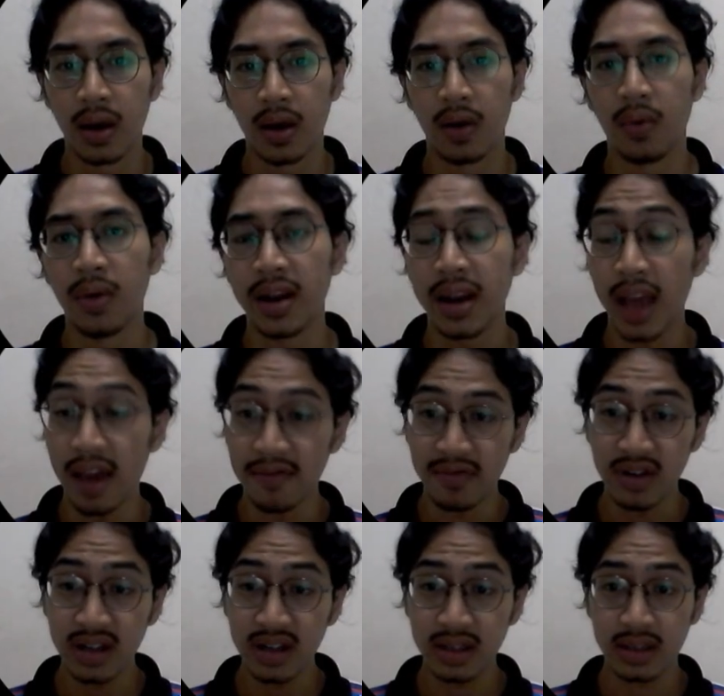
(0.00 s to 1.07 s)
When
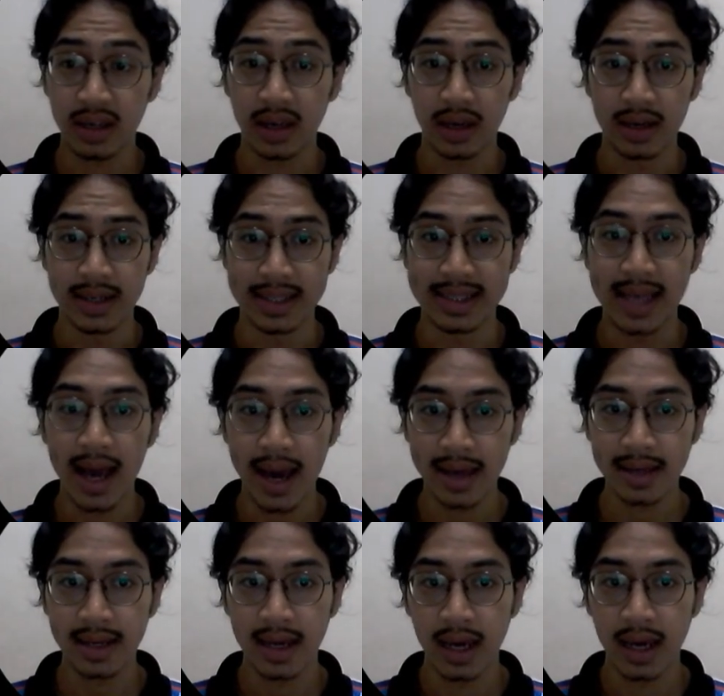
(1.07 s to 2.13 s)
evaluating a
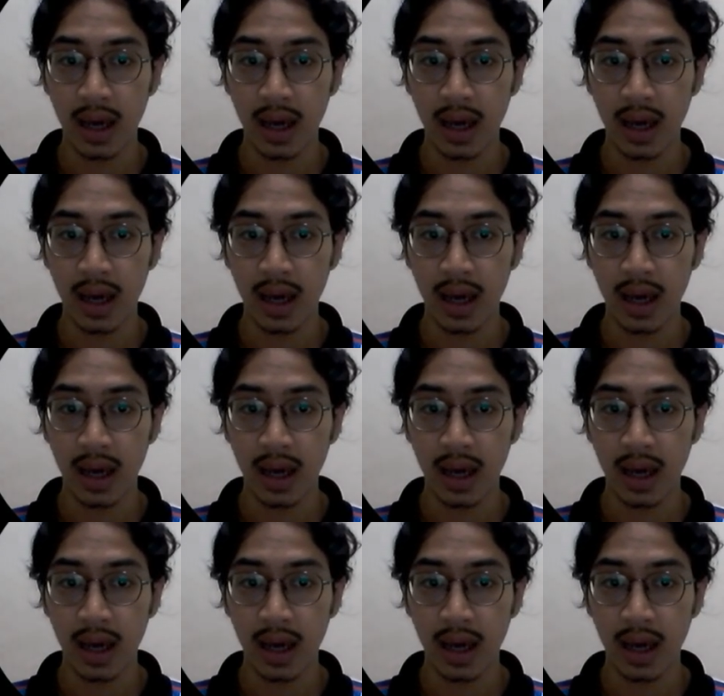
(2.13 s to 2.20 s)
design,